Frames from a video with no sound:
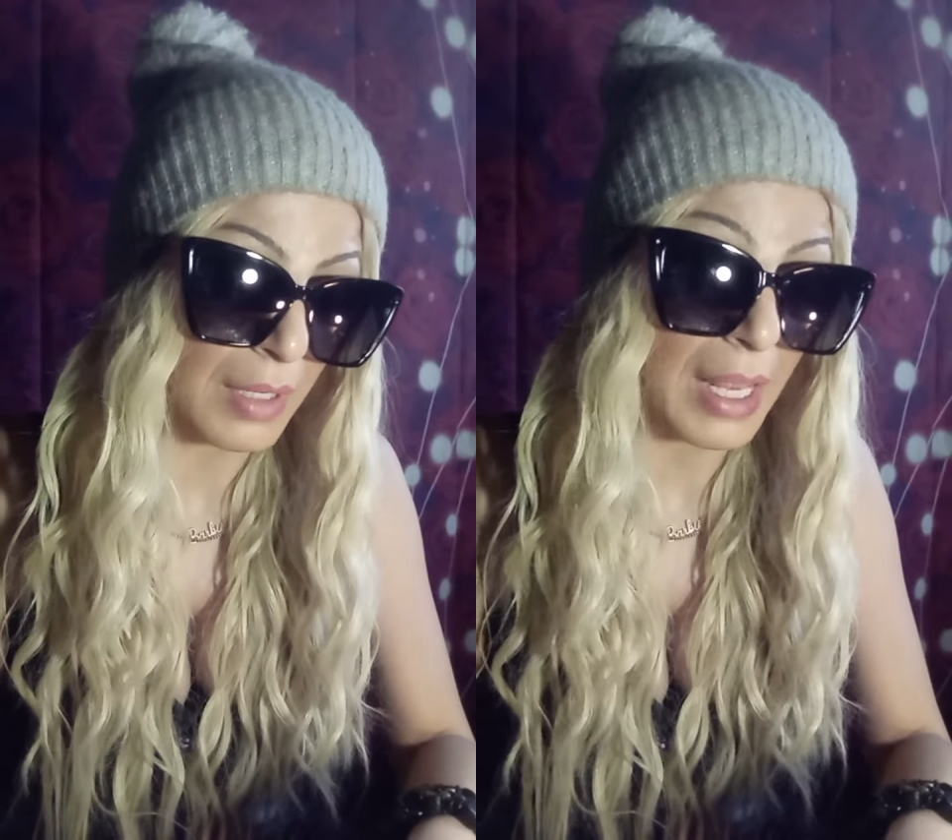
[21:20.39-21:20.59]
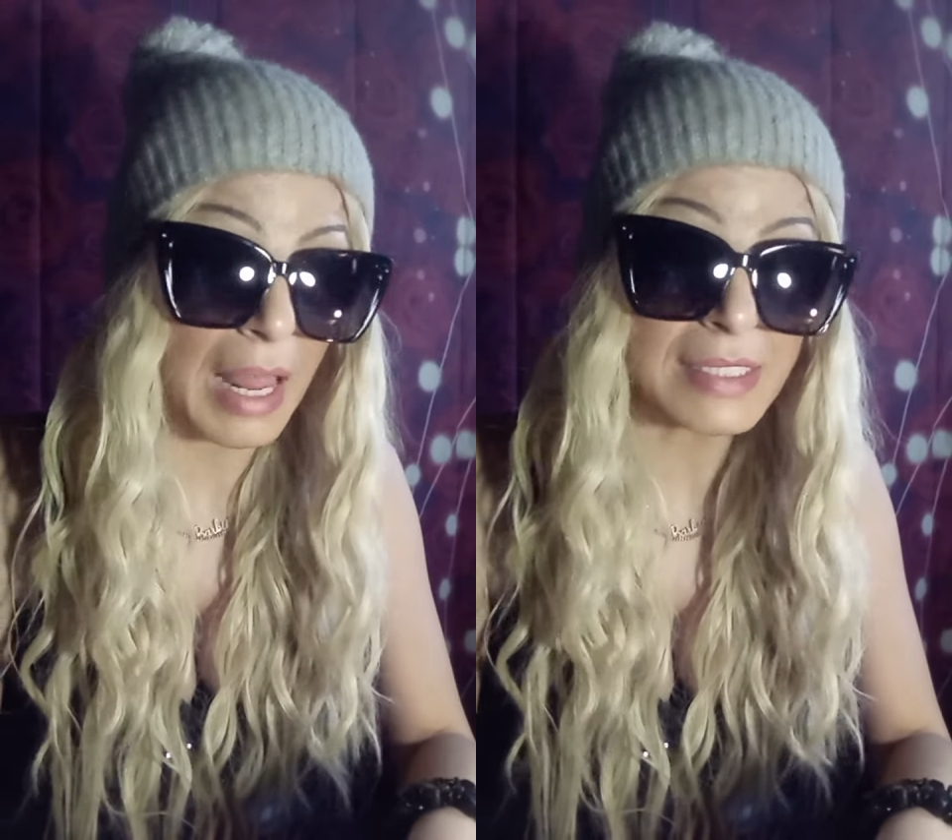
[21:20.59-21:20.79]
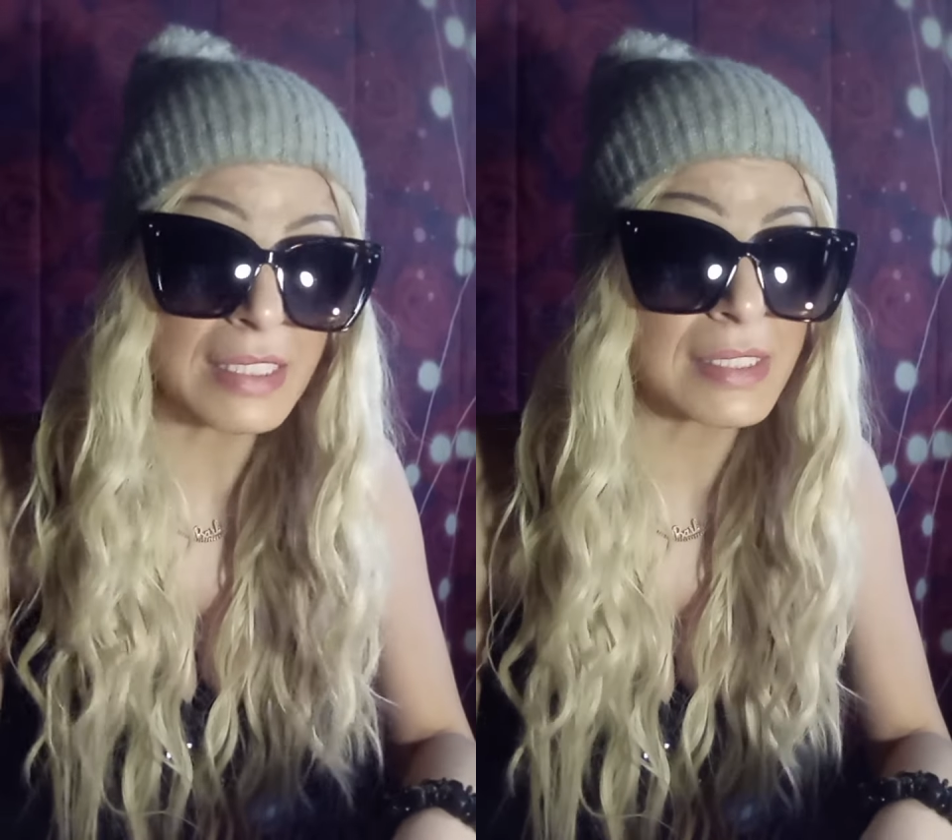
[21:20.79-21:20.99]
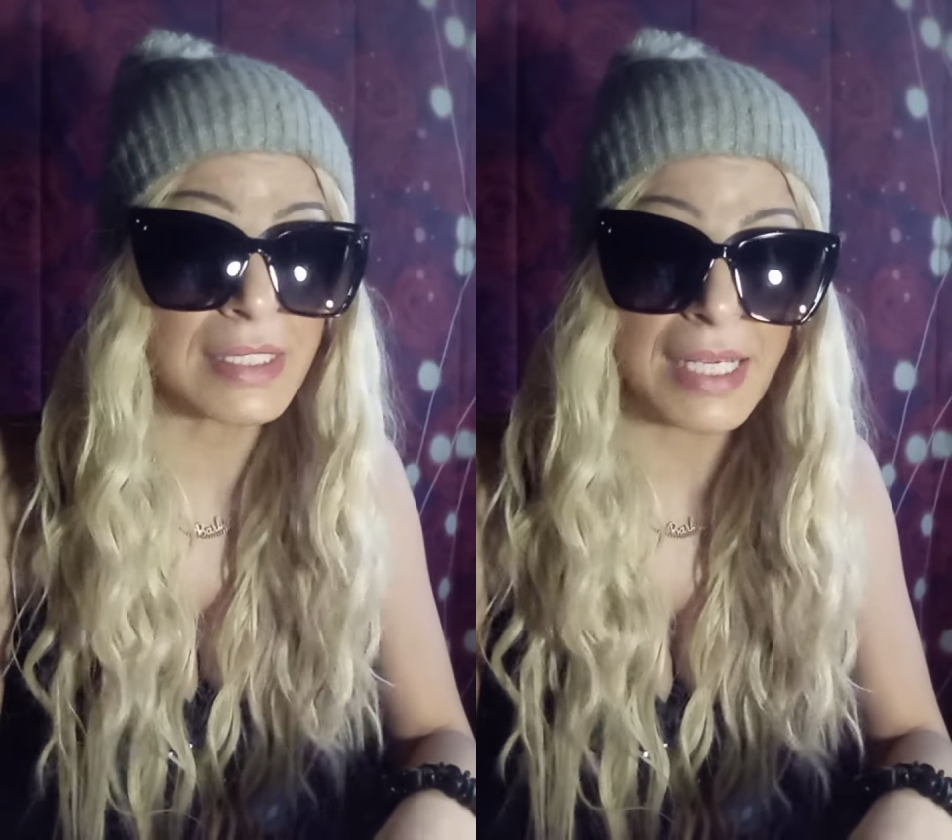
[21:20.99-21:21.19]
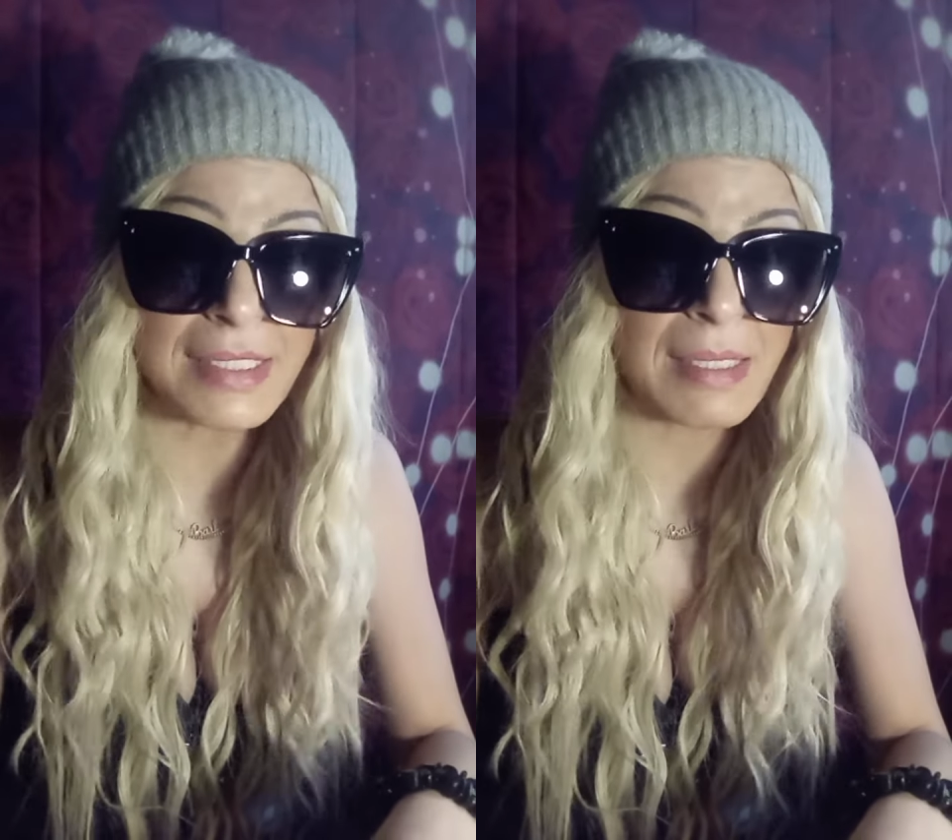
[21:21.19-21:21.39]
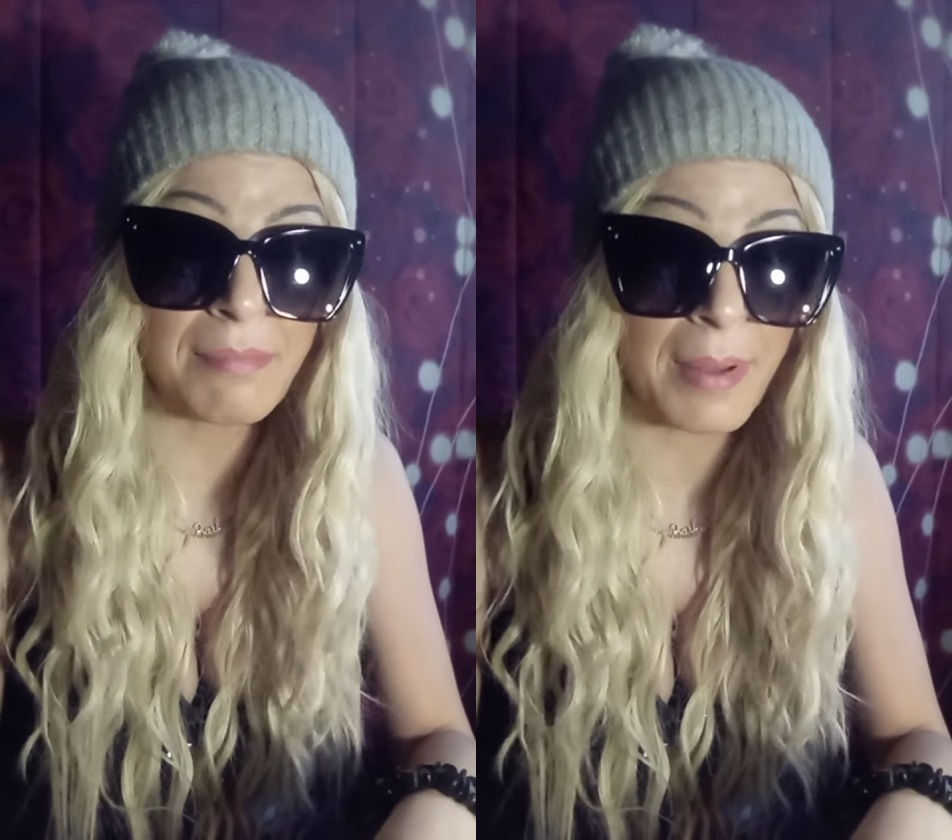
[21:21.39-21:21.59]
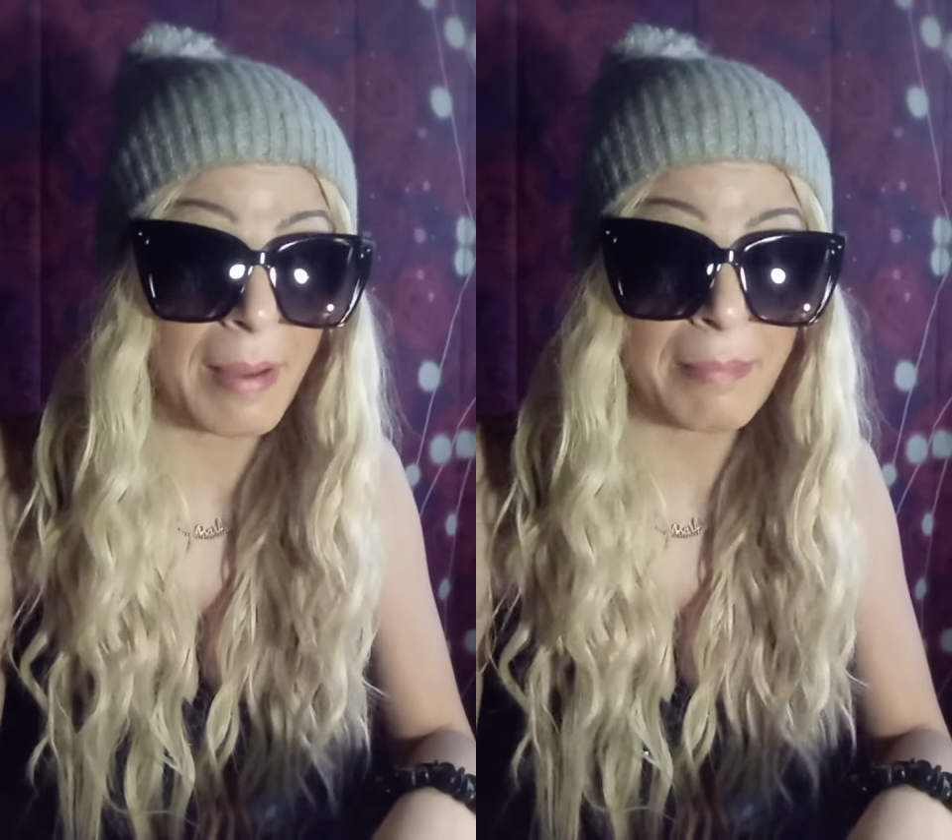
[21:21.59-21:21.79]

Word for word: And that's as nice as I'm, I'm